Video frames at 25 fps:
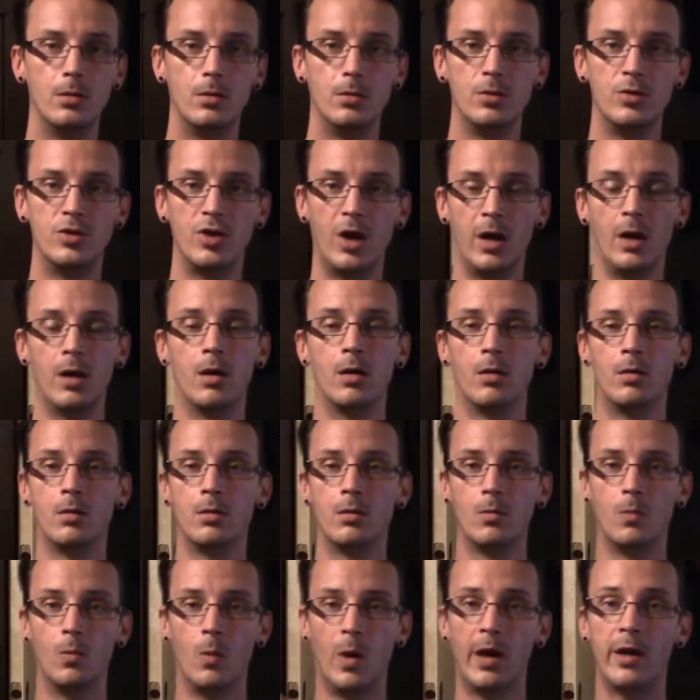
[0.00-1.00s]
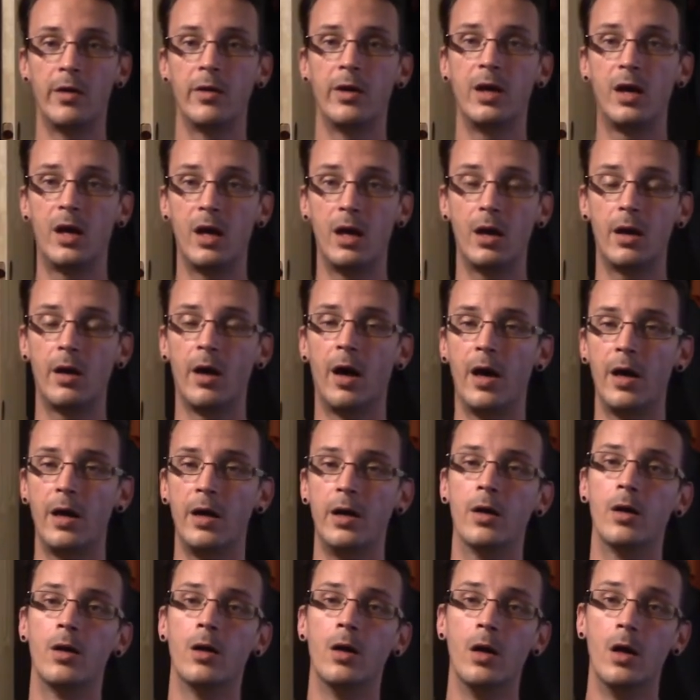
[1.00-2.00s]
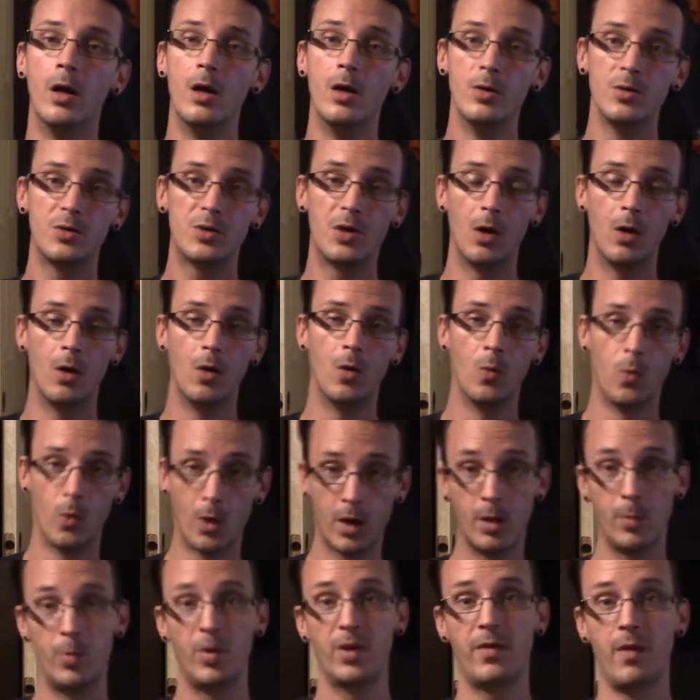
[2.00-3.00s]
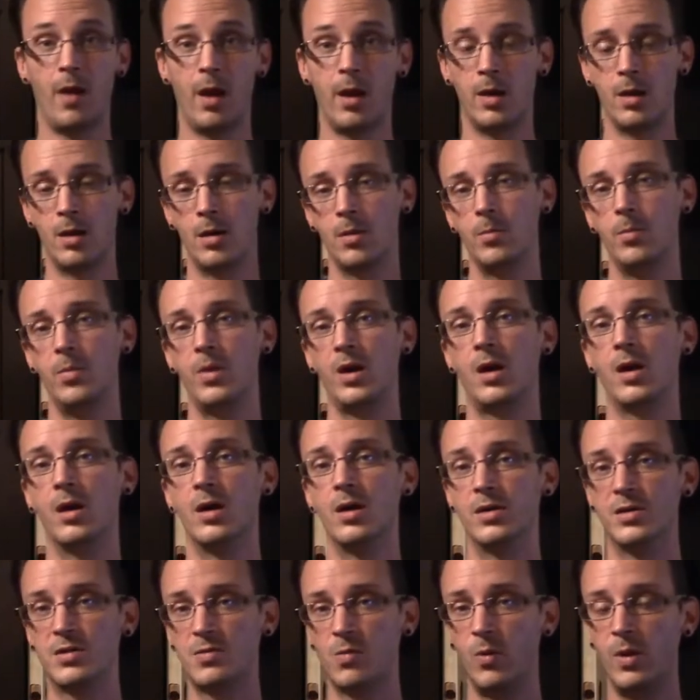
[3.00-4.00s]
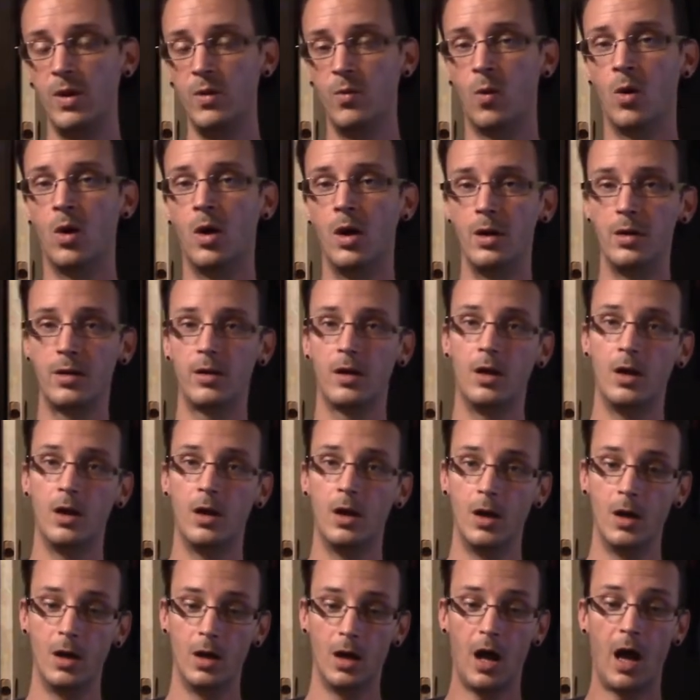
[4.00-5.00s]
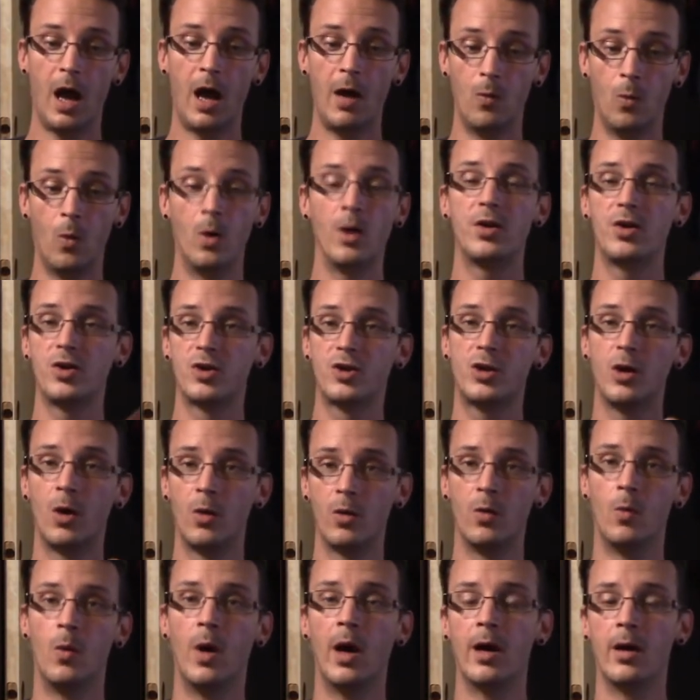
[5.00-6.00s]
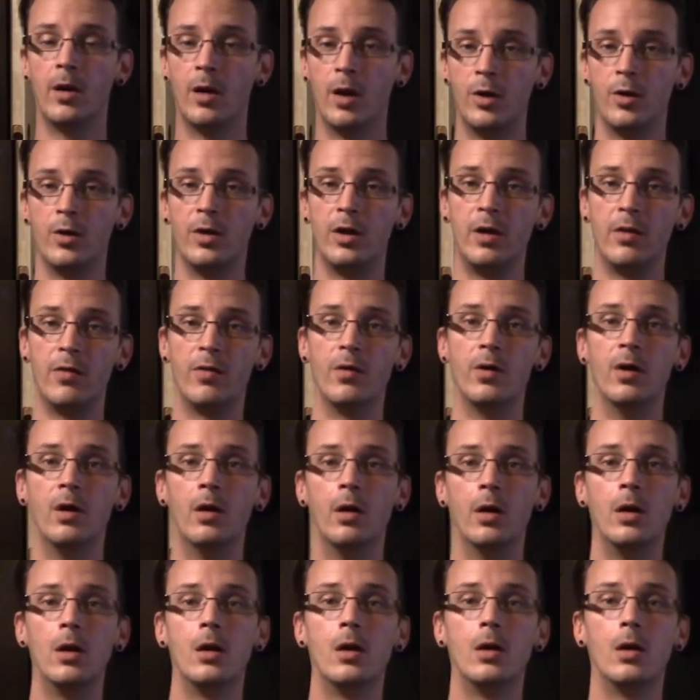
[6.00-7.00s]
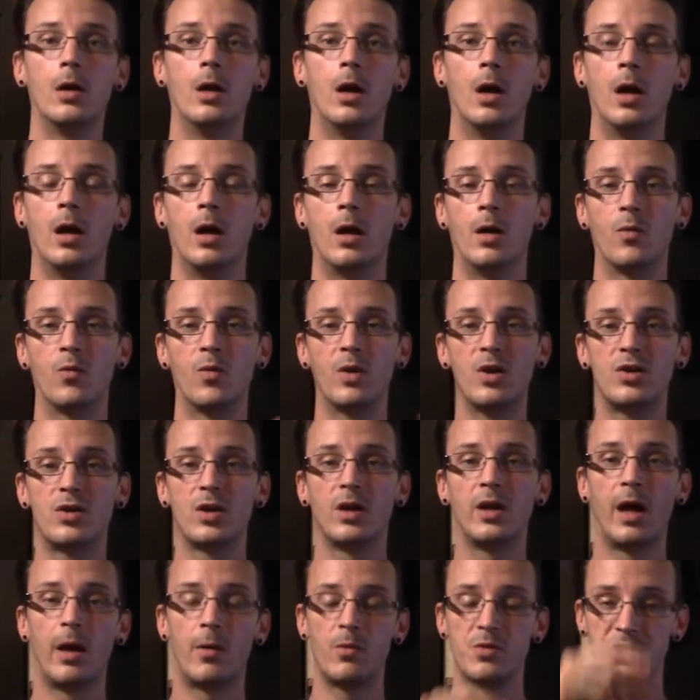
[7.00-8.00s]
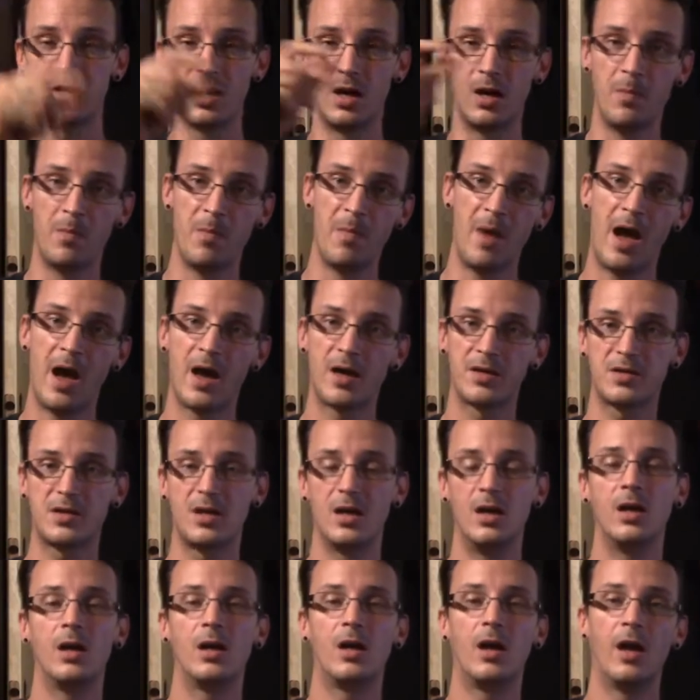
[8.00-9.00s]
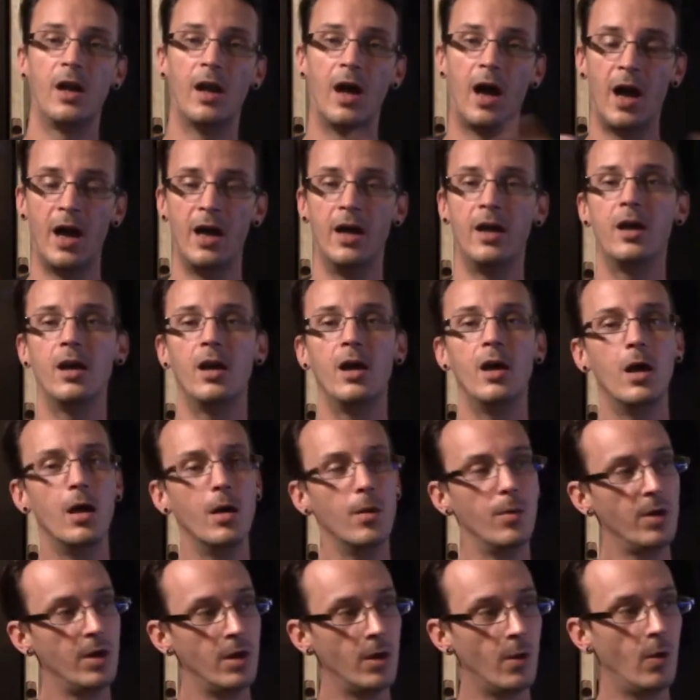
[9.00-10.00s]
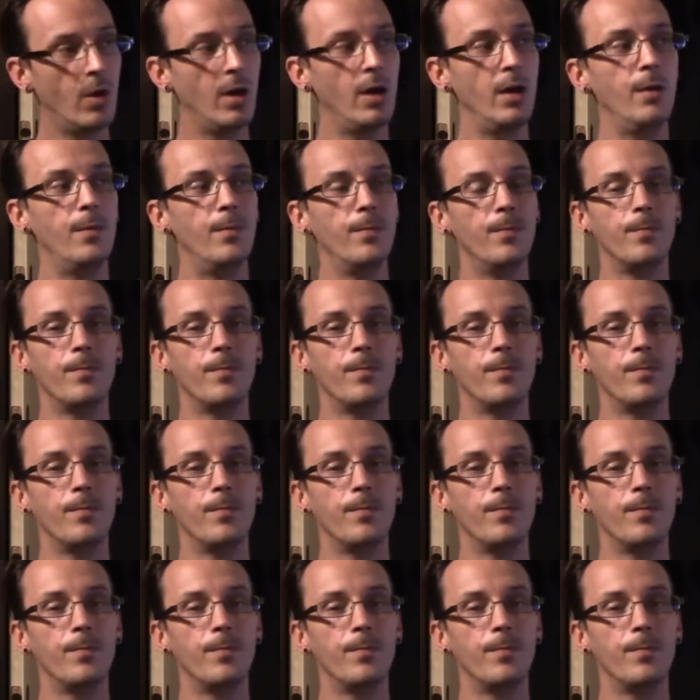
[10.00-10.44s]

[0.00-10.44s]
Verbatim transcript: JL wiring kit got here. So we're going to put that in because we want, I want to show the wire underneath the hood. Uh, originally I was going to mask it and hide it. You know what?